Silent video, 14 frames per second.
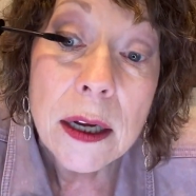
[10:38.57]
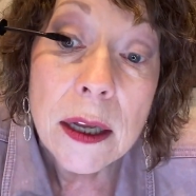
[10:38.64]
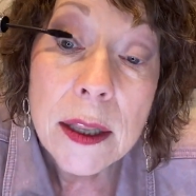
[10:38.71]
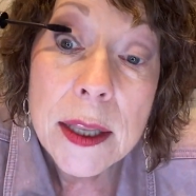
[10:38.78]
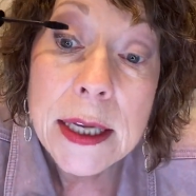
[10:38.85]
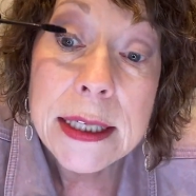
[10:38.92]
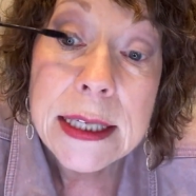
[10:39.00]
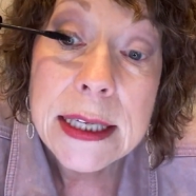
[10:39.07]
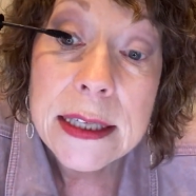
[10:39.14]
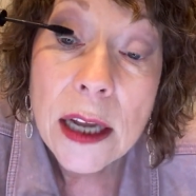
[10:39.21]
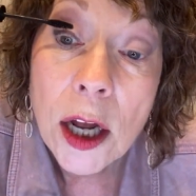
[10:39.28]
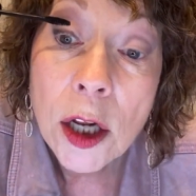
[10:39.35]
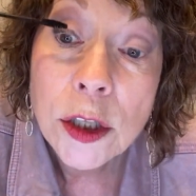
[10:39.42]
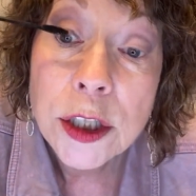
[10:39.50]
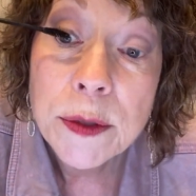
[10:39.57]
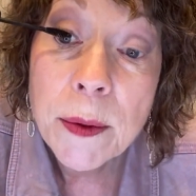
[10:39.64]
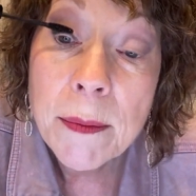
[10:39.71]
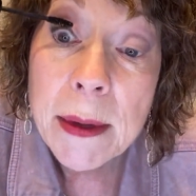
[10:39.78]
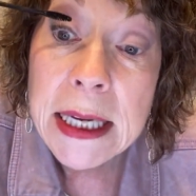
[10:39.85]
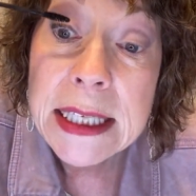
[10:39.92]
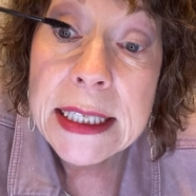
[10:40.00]
This is Ultimate
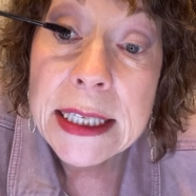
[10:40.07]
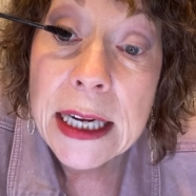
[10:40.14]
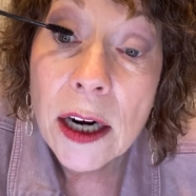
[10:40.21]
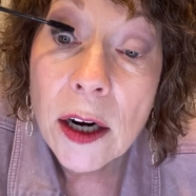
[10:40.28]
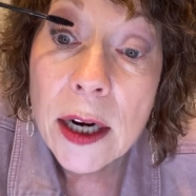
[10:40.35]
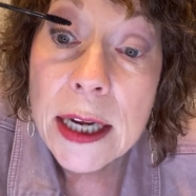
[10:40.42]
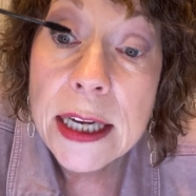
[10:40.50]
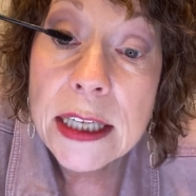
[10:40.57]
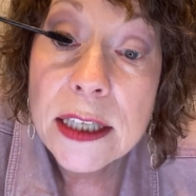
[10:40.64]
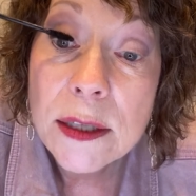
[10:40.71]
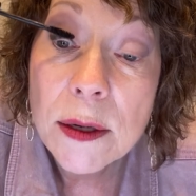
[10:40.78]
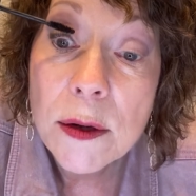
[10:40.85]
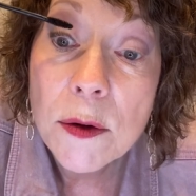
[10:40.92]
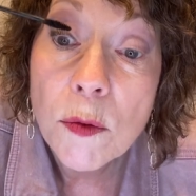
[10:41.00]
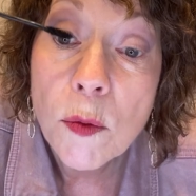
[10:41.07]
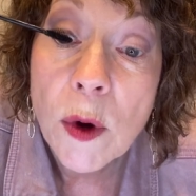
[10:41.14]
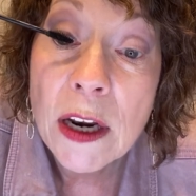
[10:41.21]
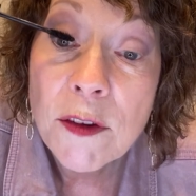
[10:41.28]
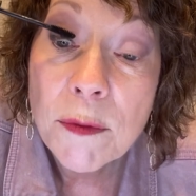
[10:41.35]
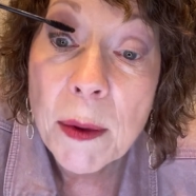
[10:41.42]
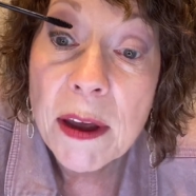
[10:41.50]
Mascara. It's one
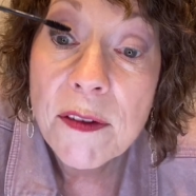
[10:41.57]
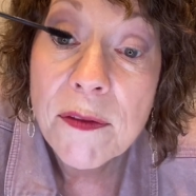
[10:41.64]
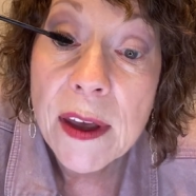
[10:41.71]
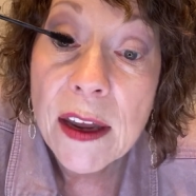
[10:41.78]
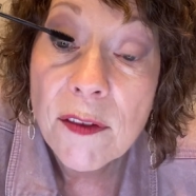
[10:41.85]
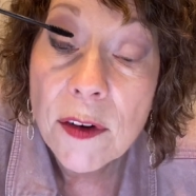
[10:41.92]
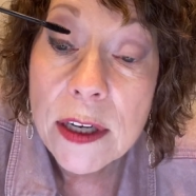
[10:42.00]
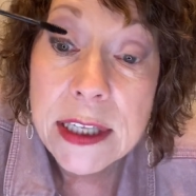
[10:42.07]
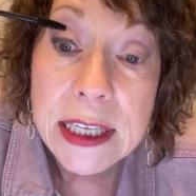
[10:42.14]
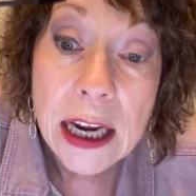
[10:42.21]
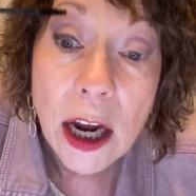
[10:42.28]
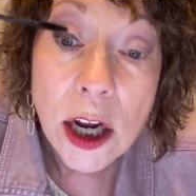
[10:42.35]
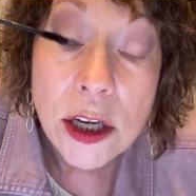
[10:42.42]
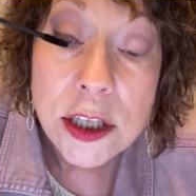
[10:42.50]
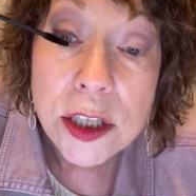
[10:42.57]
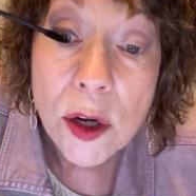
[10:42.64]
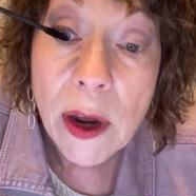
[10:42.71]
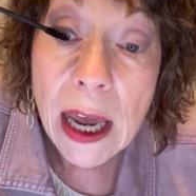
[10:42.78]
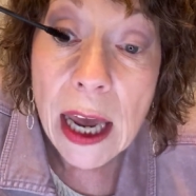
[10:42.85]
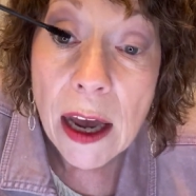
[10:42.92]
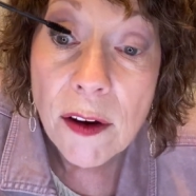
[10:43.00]
of my favorites. I also
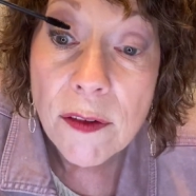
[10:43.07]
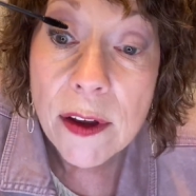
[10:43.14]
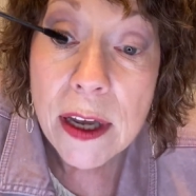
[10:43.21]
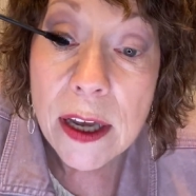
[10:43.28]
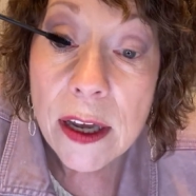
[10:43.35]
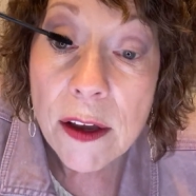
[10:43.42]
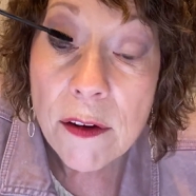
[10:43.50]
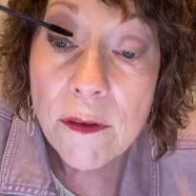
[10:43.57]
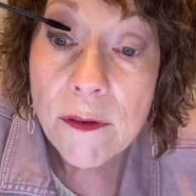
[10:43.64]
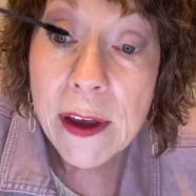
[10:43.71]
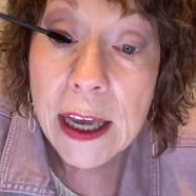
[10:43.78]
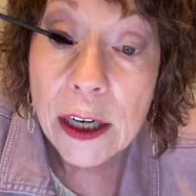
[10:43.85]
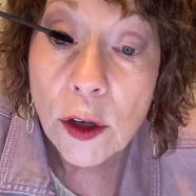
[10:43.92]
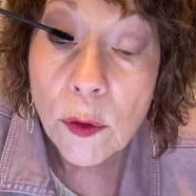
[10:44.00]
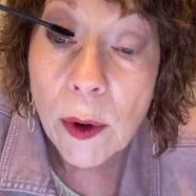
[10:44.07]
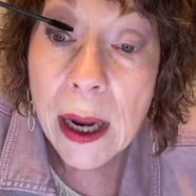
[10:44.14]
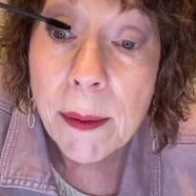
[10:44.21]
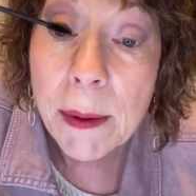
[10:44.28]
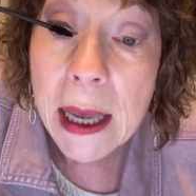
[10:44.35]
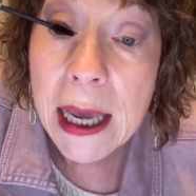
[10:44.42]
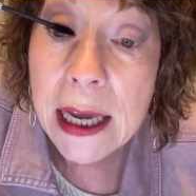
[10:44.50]
have
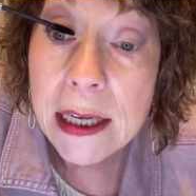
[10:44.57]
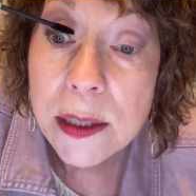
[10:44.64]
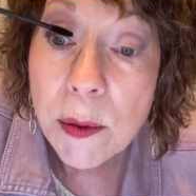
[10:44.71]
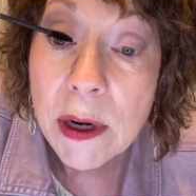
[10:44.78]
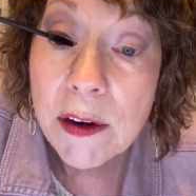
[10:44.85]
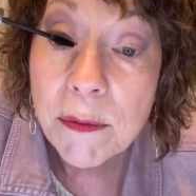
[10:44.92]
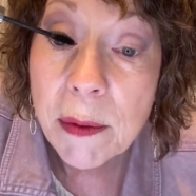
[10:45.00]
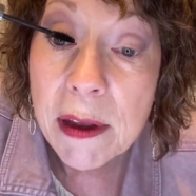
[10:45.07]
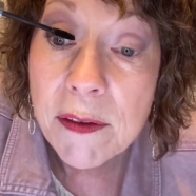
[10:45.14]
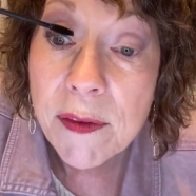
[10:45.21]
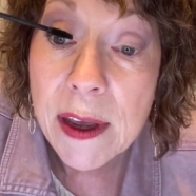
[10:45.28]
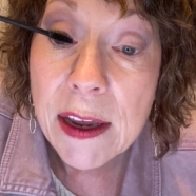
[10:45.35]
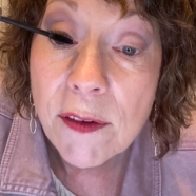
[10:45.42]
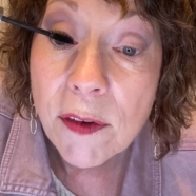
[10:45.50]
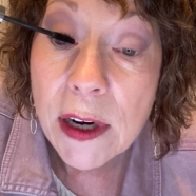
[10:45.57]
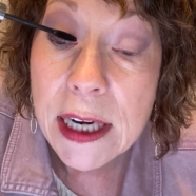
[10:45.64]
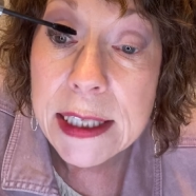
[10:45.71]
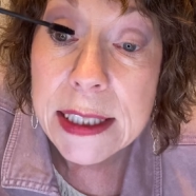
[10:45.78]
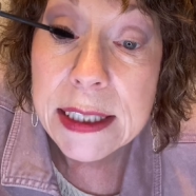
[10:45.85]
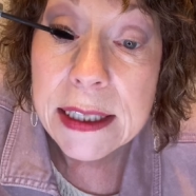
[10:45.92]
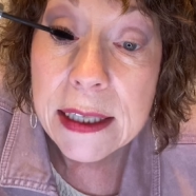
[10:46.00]
Panorama as one of my
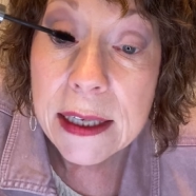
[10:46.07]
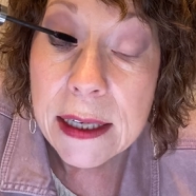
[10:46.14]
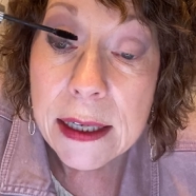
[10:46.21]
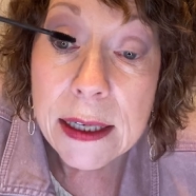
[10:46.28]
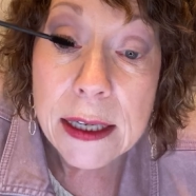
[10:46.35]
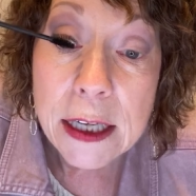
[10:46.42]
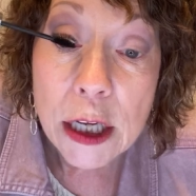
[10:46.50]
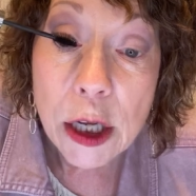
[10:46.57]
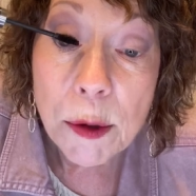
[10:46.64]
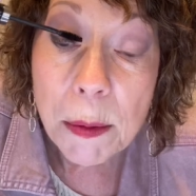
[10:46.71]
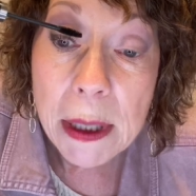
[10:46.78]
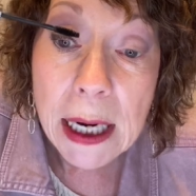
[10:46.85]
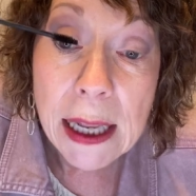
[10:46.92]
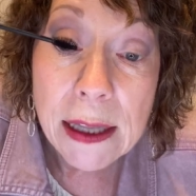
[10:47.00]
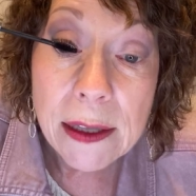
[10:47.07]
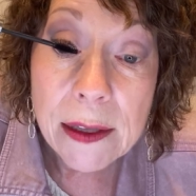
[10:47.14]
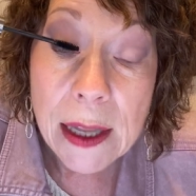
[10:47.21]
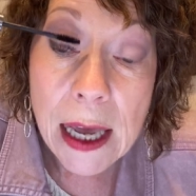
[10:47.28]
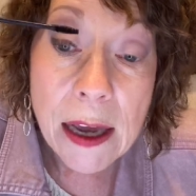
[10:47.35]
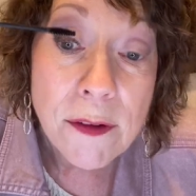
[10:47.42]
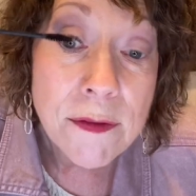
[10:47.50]
favorites, but I
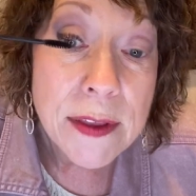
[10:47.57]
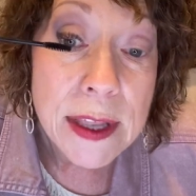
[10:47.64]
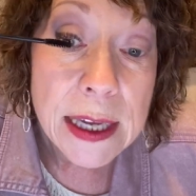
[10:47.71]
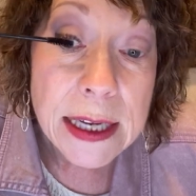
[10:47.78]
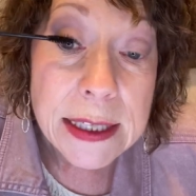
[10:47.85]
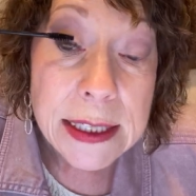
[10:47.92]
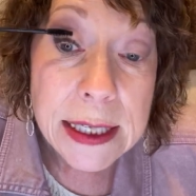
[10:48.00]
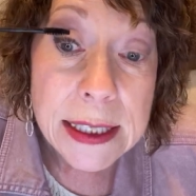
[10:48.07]
love this.